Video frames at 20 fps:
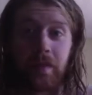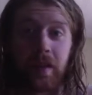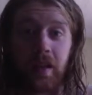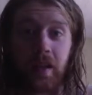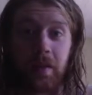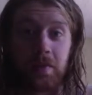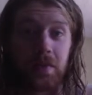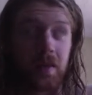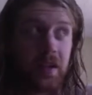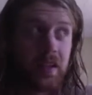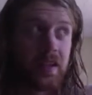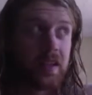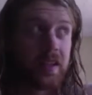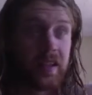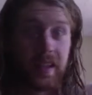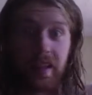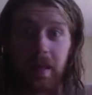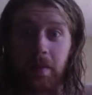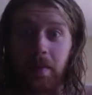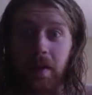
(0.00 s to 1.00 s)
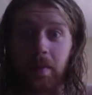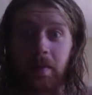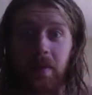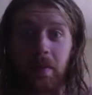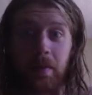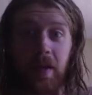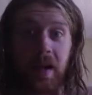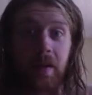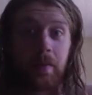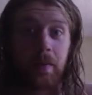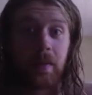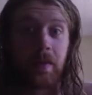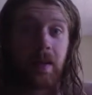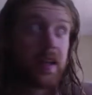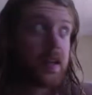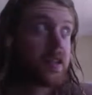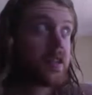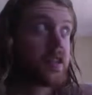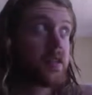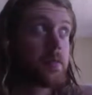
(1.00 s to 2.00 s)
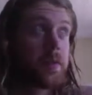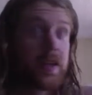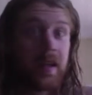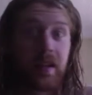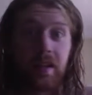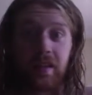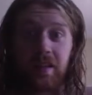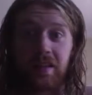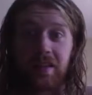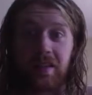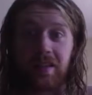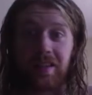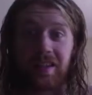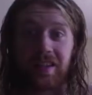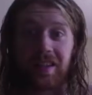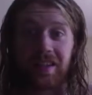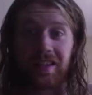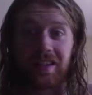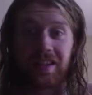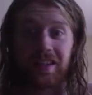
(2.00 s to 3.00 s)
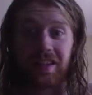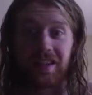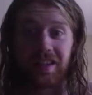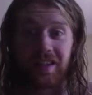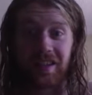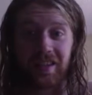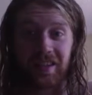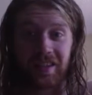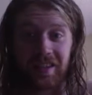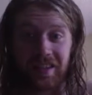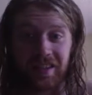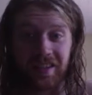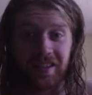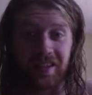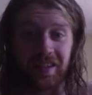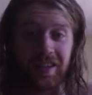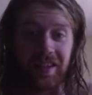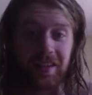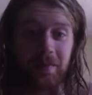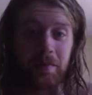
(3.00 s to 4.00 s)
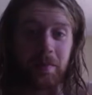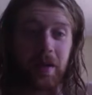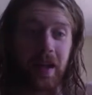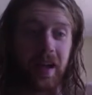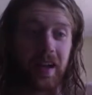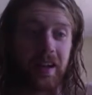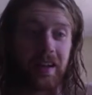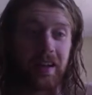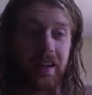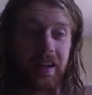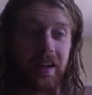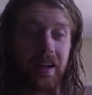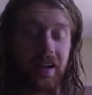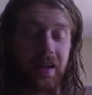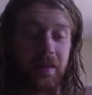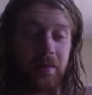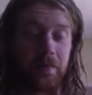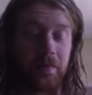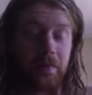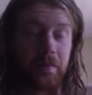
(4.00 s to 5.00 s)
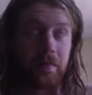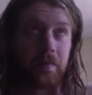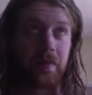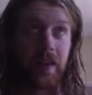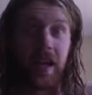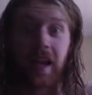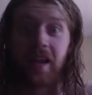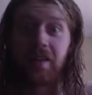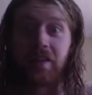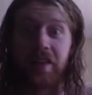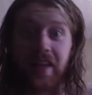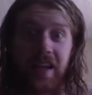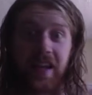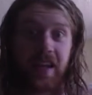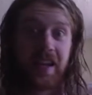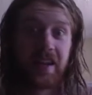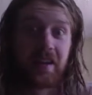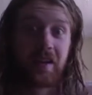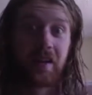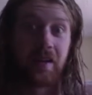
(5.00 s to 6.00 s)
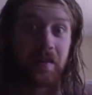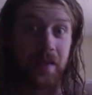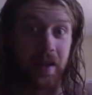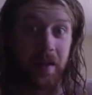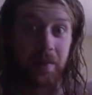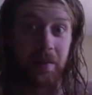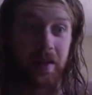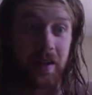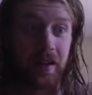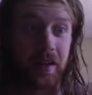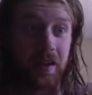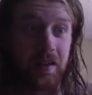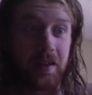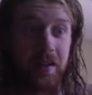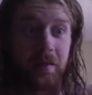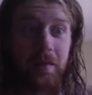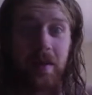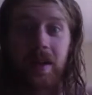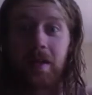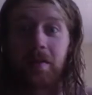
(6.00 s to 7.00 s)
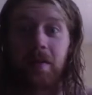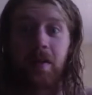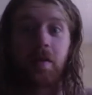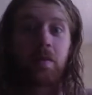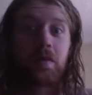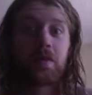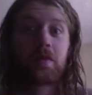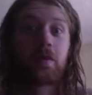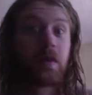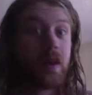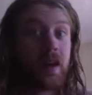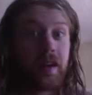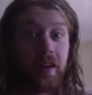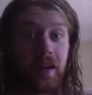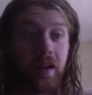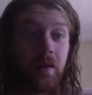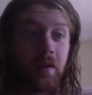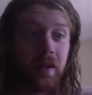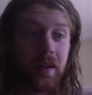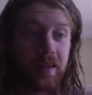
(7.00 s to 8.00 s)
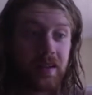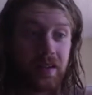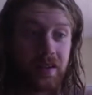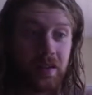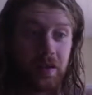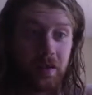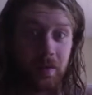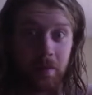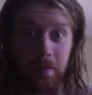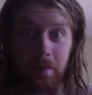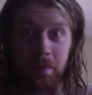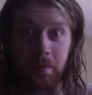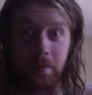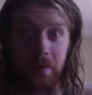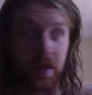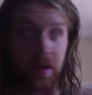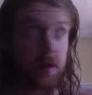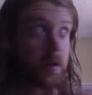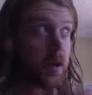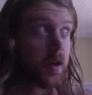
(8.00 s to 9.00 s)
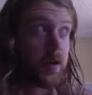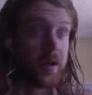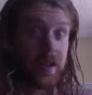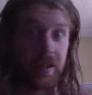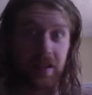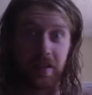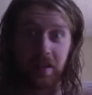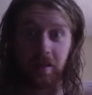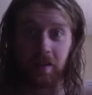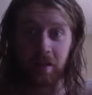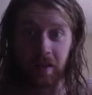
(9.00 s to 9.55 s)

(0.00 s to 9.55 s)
starting to think they might be a bad band just because you're such a bad advocator of them, You're making me almost not want to listen to them. But I'm going to.